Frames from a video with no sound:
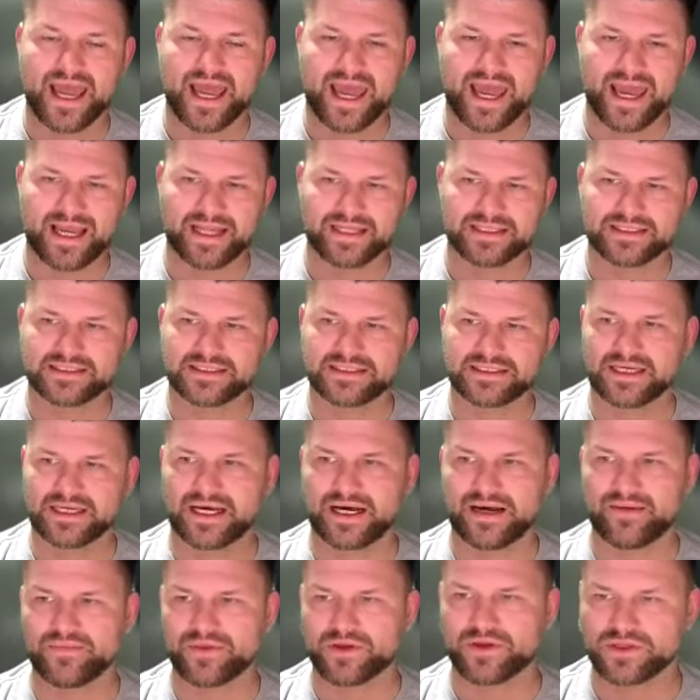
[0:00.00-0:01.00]
And
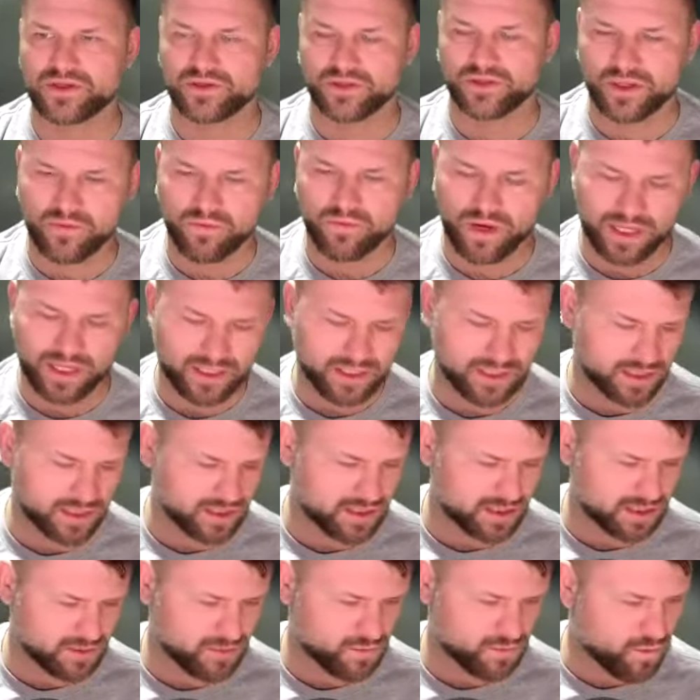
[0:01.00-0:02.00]
there's only one
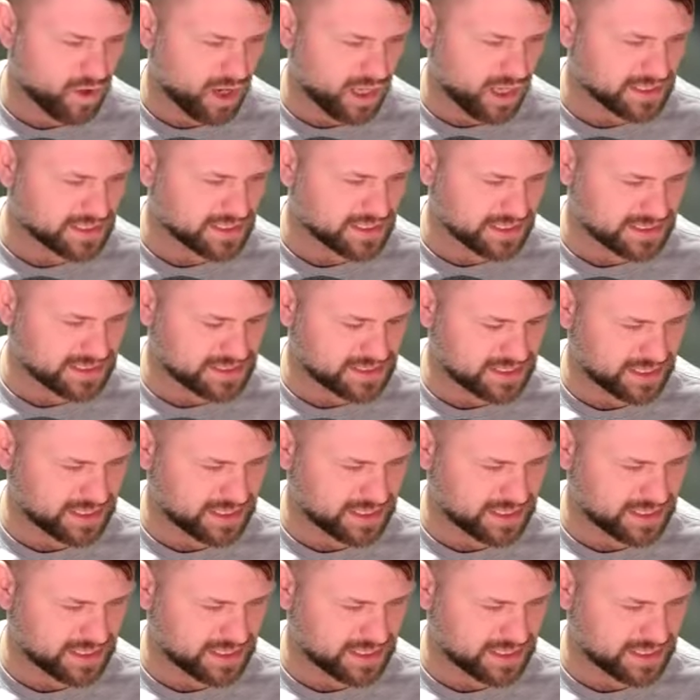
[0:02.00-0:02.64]
that